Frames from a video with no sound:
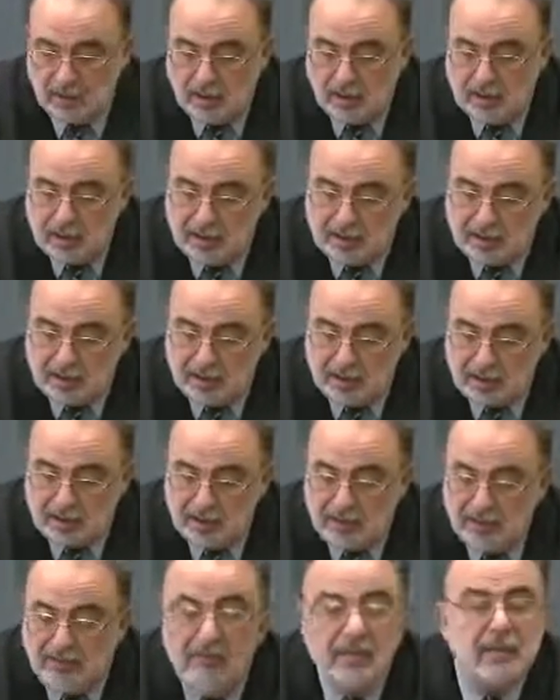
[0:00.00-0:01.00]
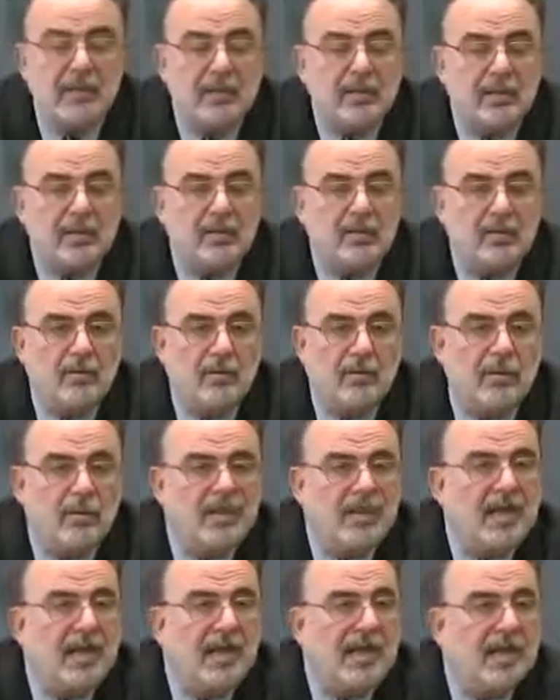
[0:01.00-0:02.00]
Hence, he is defeated or he
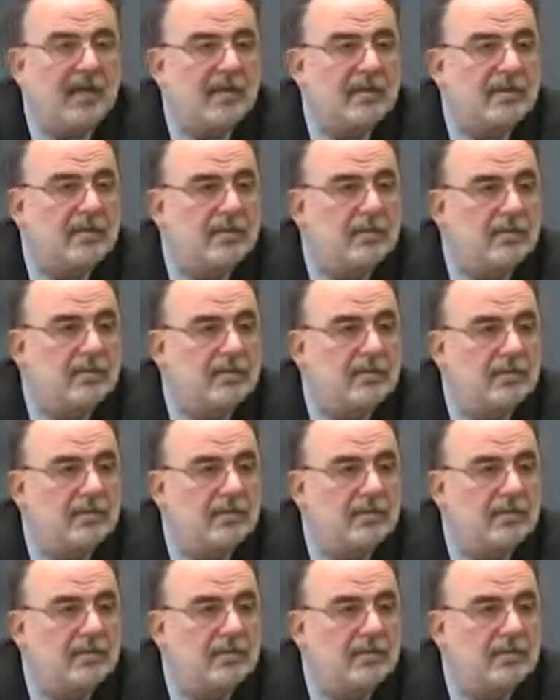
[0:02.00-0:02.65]
dies.